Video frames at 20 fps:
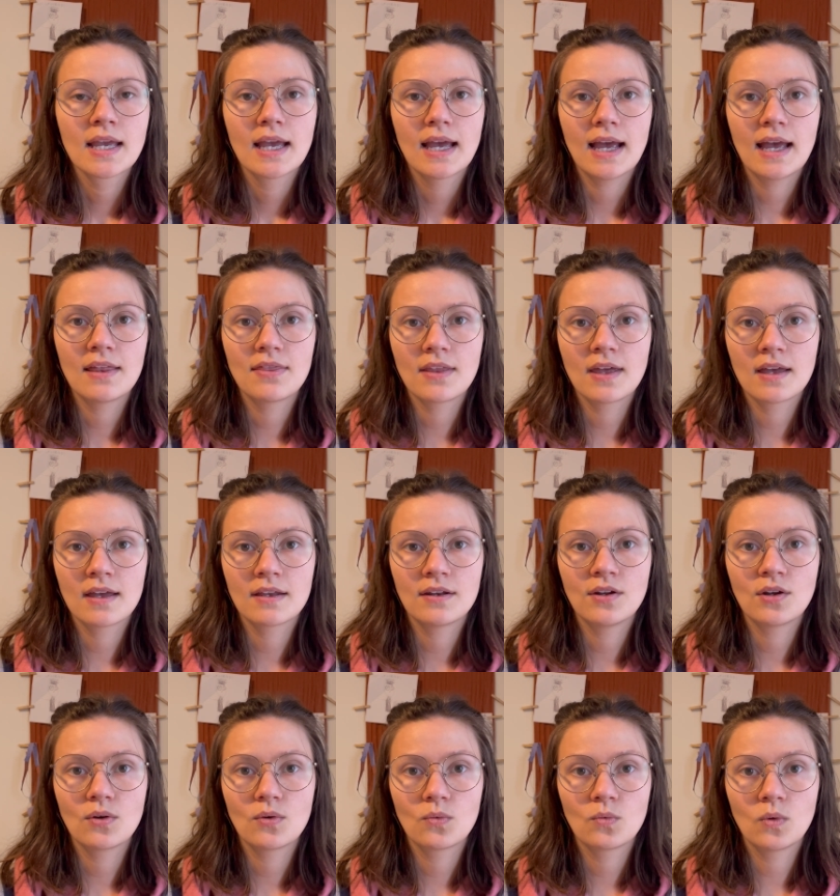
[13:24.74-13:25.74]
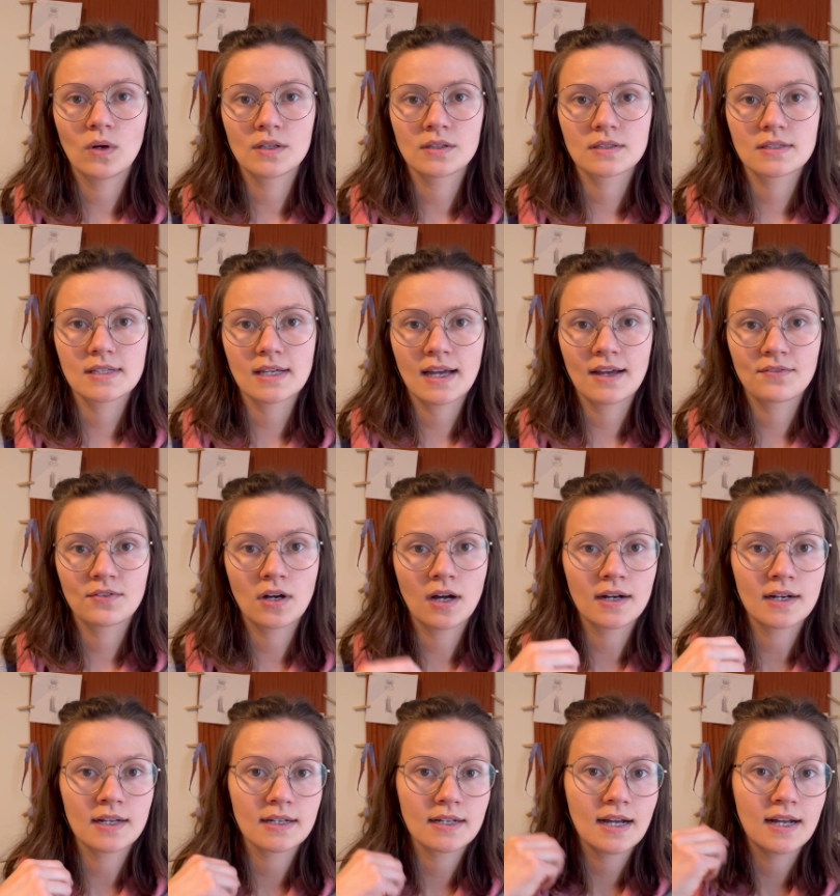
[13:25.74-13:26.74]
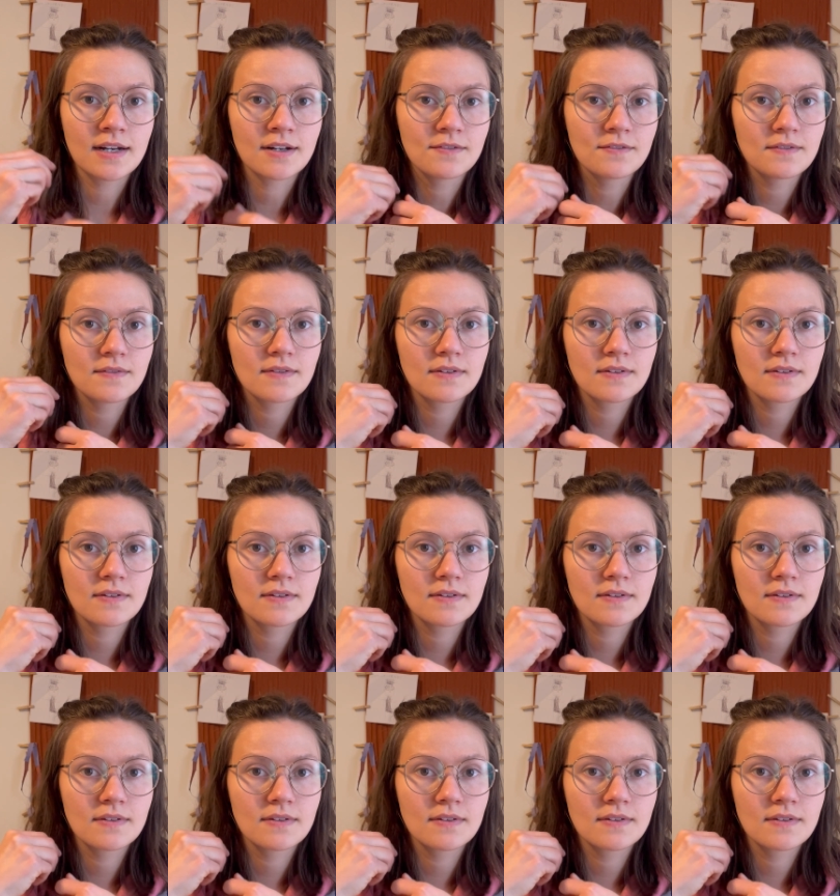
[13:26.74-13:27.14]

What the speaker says: and then once I've got it kind of